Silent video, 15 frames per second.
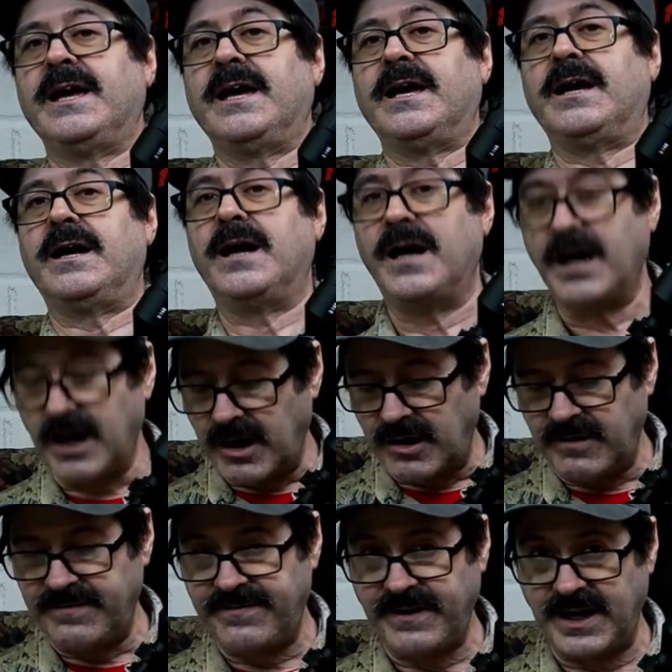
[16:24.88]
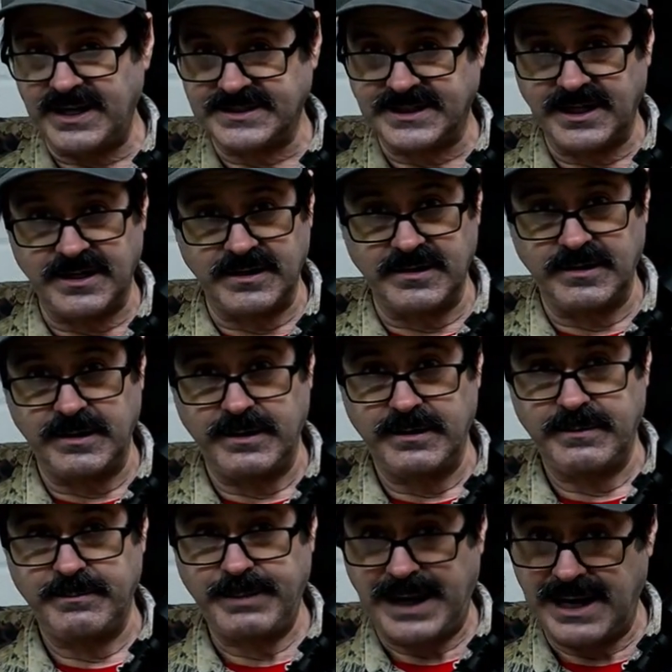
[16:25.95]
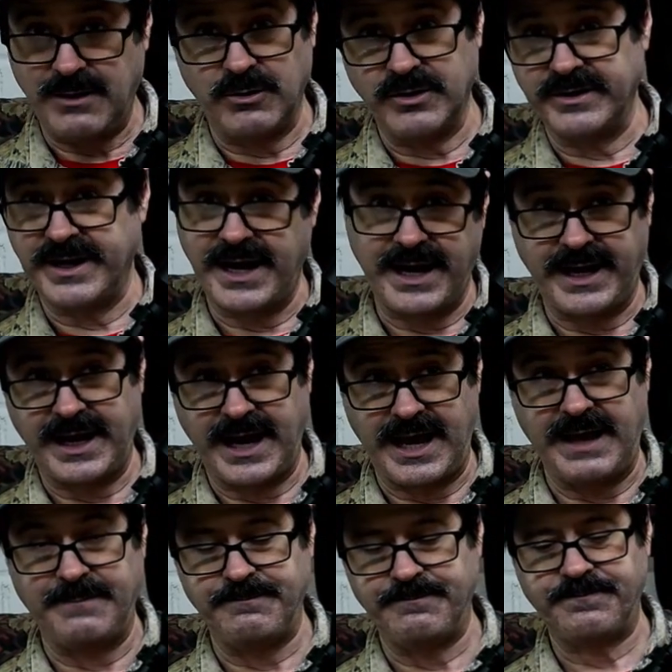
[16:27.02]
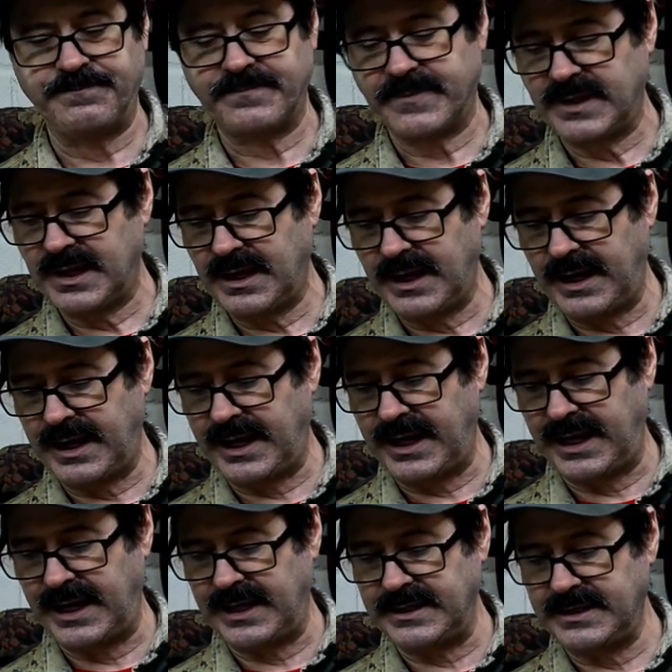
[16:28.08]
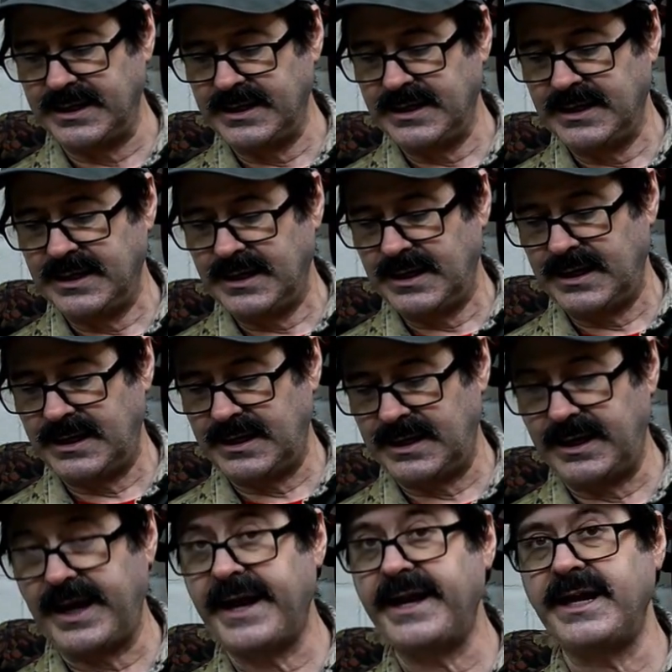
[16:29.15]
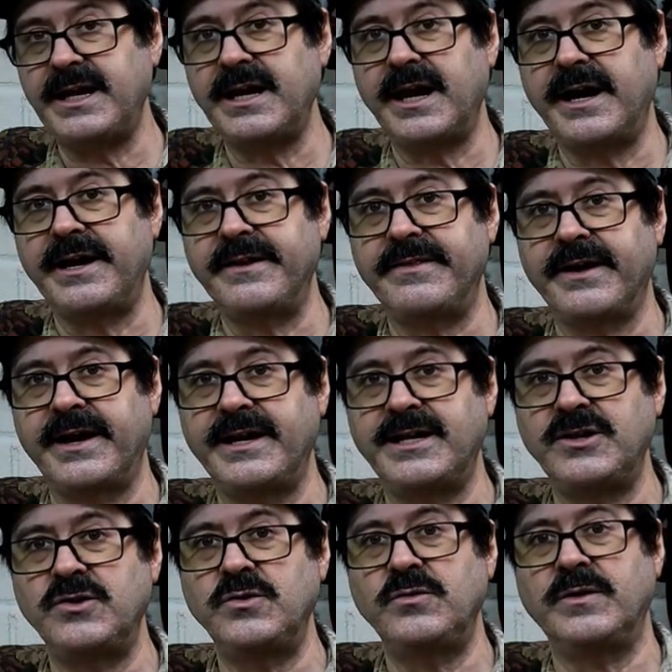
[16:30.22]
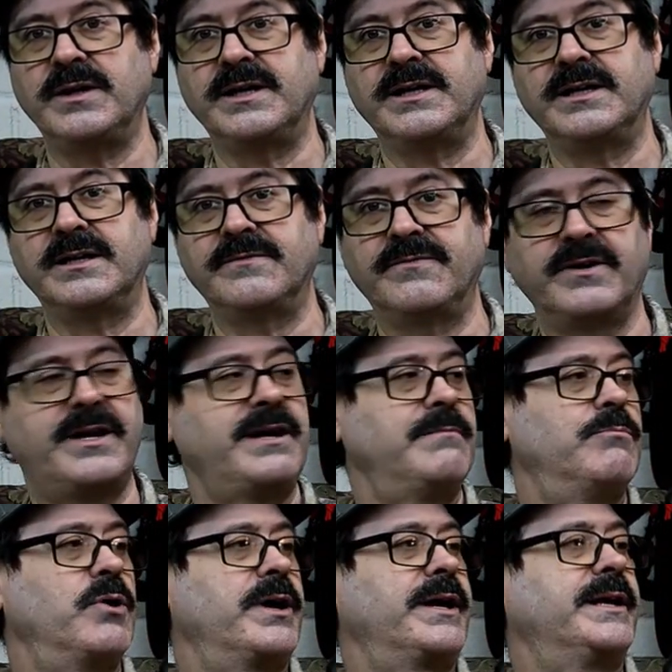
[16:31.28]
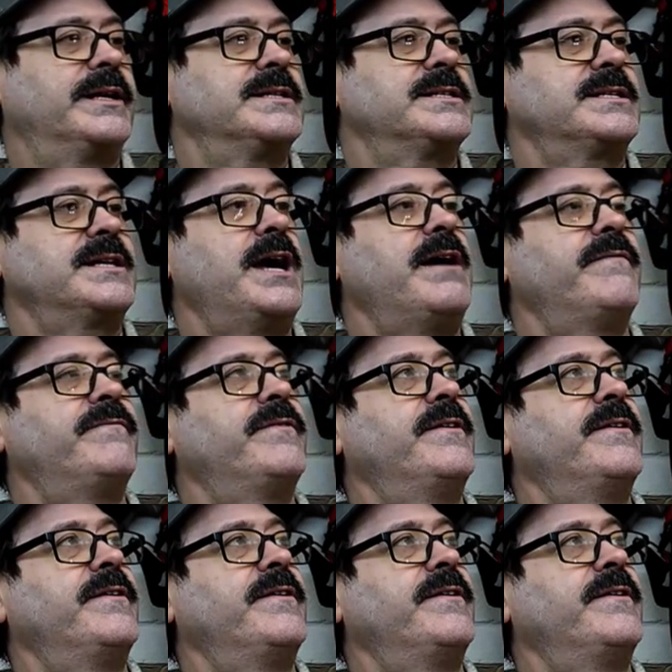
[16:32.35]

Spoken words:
Oh, foxairpower.com. And AEA, thank you for keep bringing us stuff.